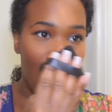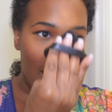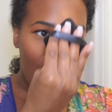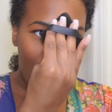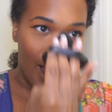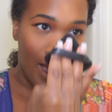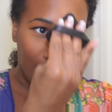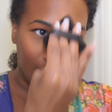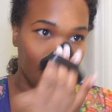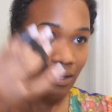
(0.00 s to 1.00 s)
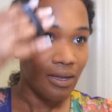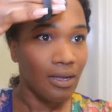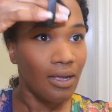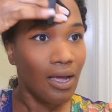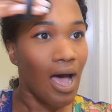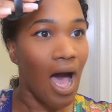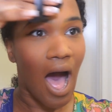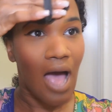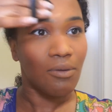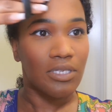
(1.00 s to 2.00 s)
And
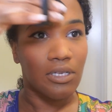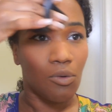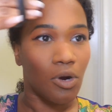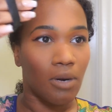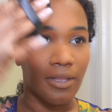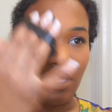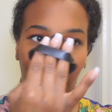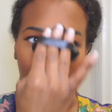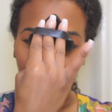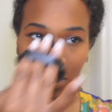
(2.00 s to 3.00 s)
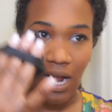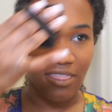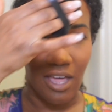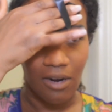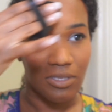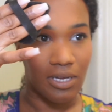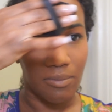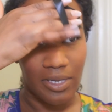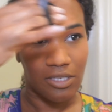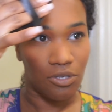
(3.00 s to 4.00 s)
I was a little worried about the color. I thought it was gonna
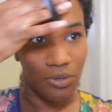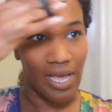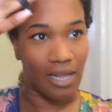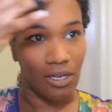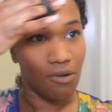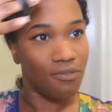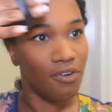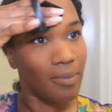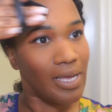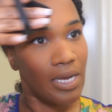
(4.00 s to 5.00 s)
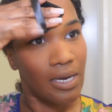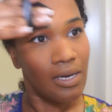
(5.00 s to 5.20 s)
be too yellow for me.